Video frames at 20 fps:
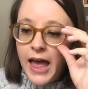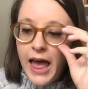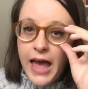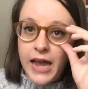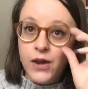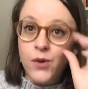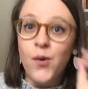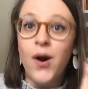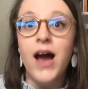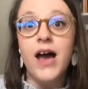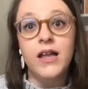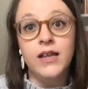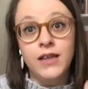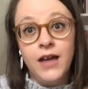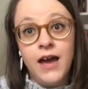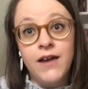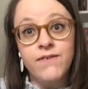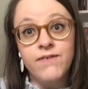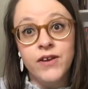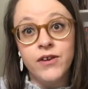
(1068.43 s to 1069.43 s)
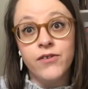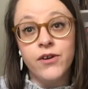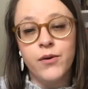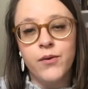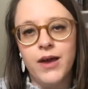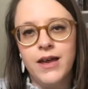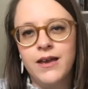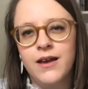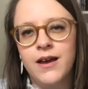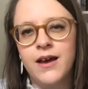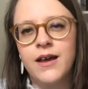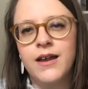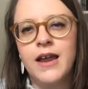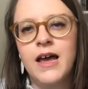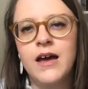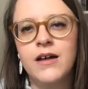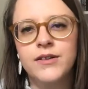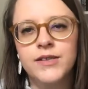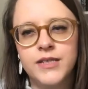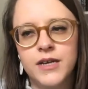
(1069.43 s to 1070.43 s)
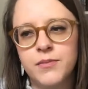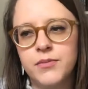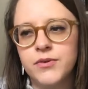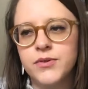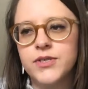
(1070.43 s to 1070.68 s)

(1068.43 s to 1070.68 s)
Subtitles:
and quite a light fingering weight yarn held double.